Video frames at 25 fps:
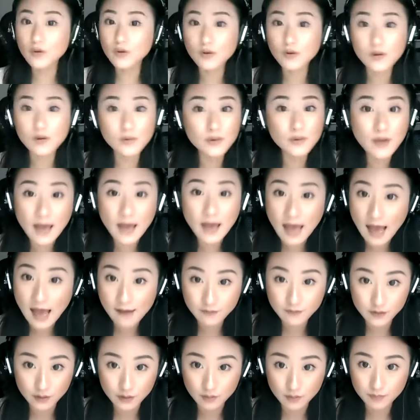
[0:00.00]
you're going to
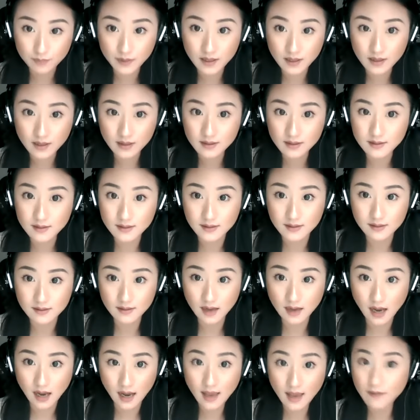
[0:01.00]
have to, because
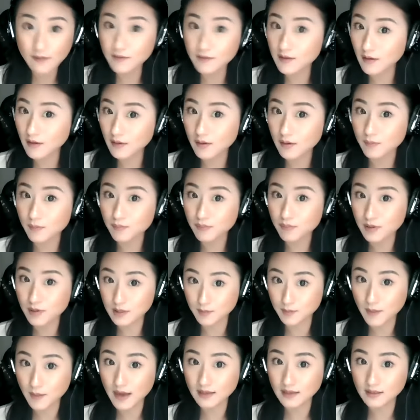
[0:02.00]
I have another
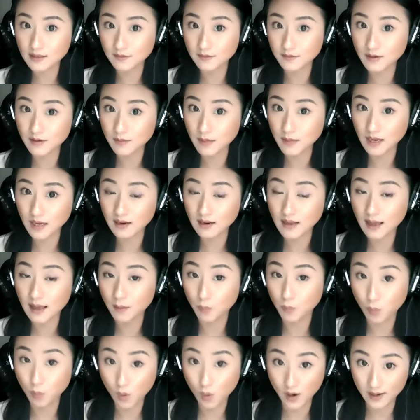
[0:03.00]
perspective coming in
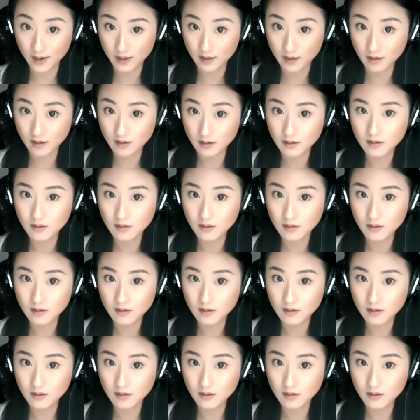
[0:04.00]
at 1.